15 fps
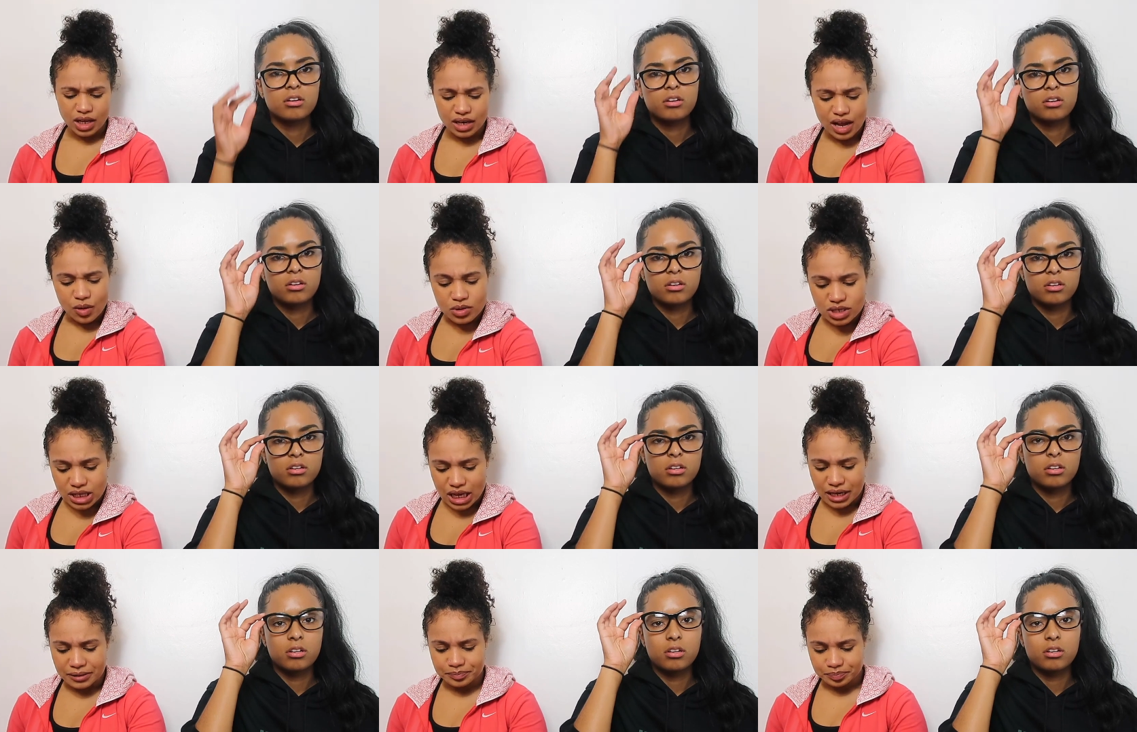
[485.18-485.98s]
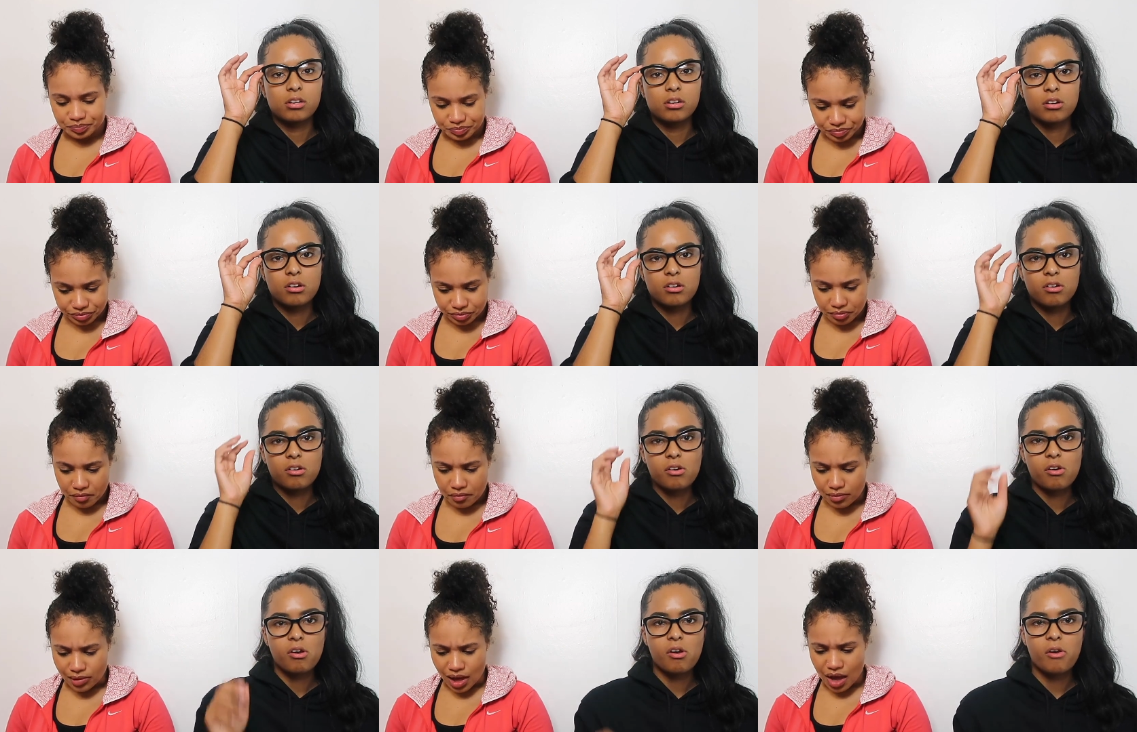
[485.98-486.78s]
Speaker 1: And I was like,
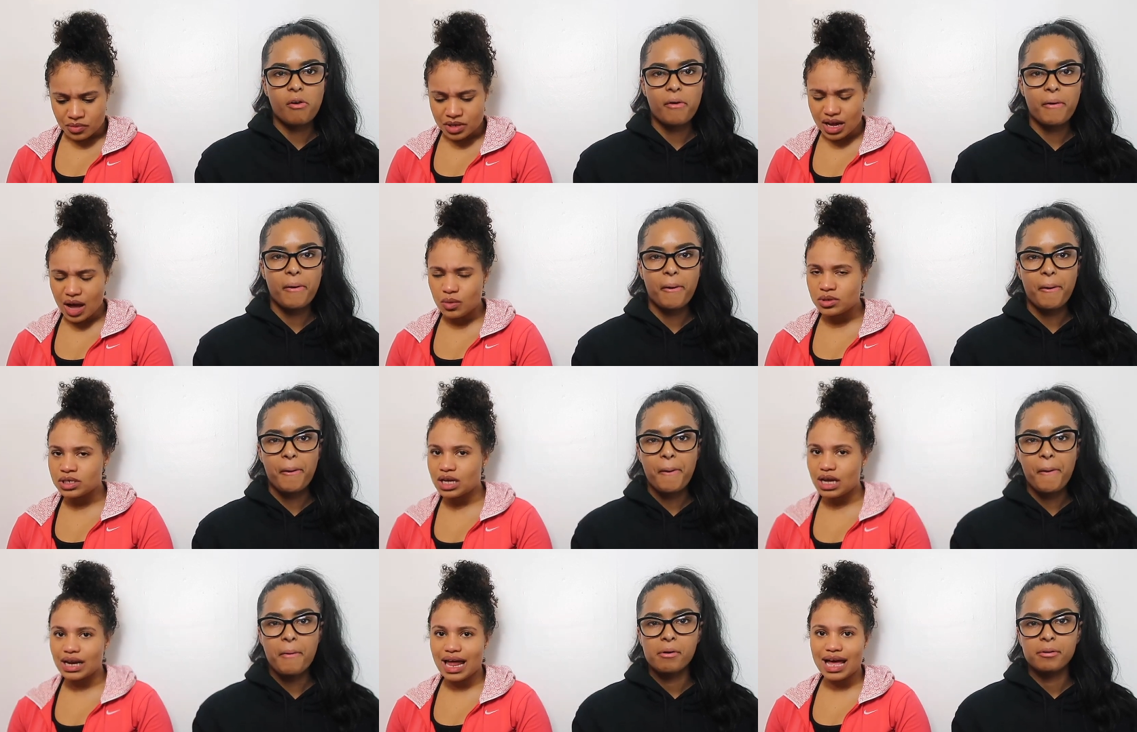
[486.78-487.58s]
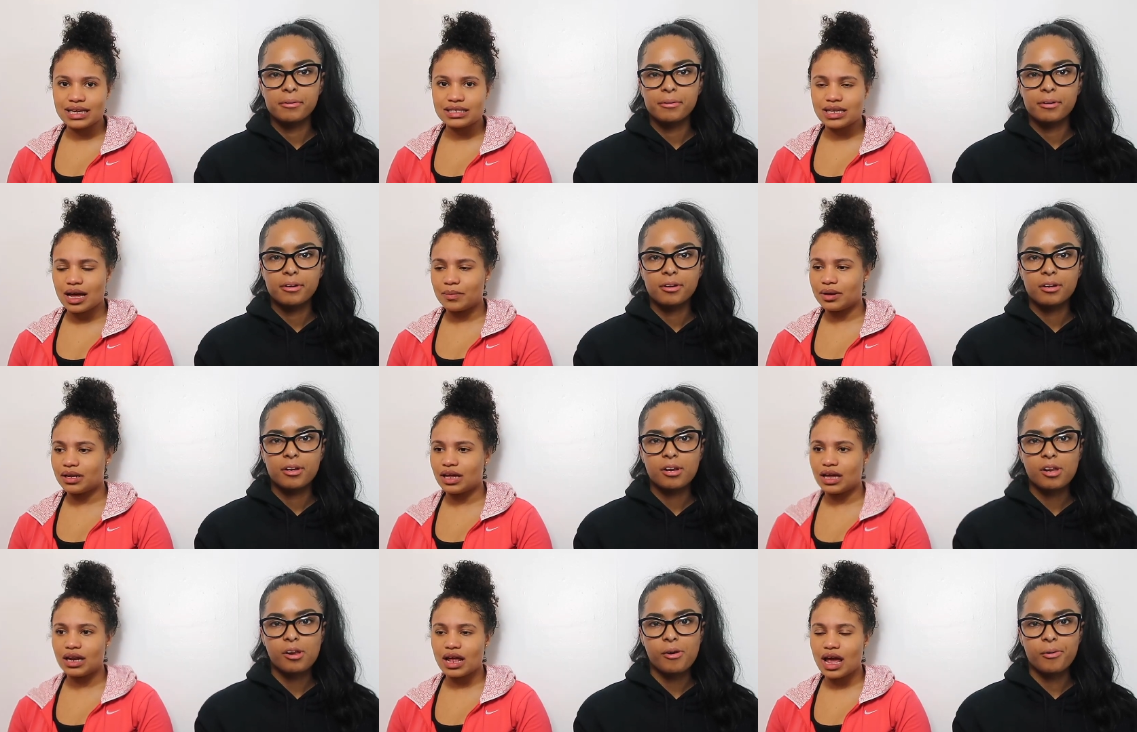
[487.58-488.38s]
I was like, I was here last
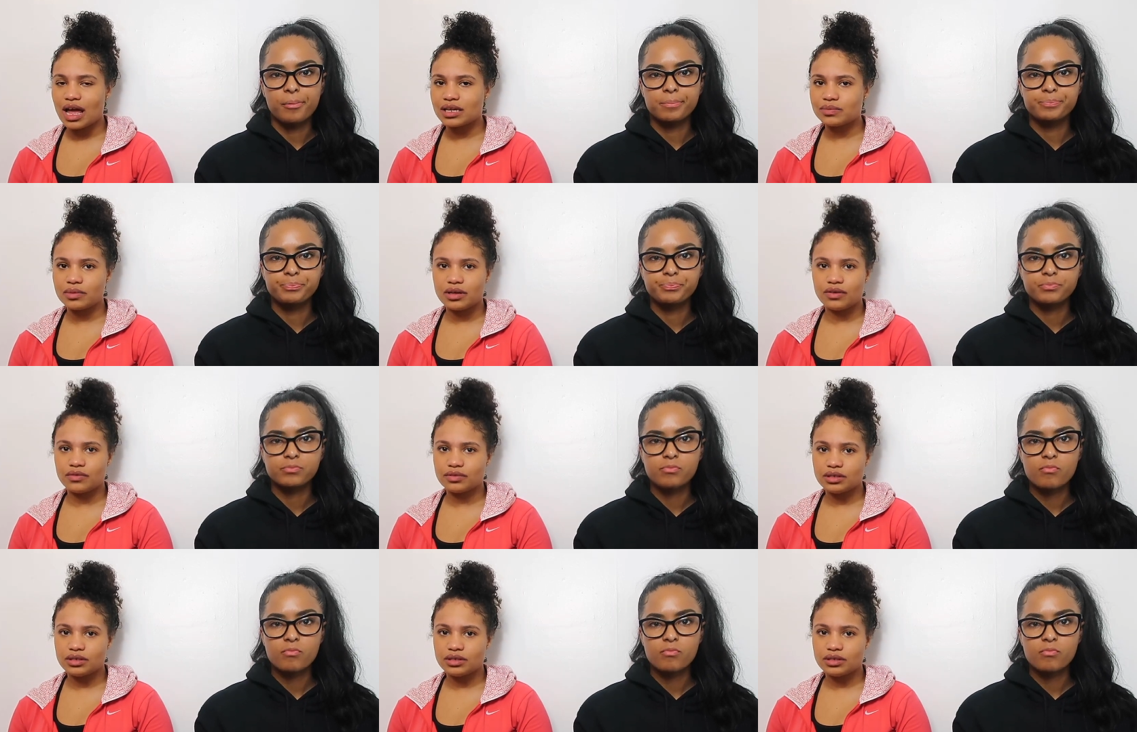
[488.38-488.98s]
time and they didn't ask me,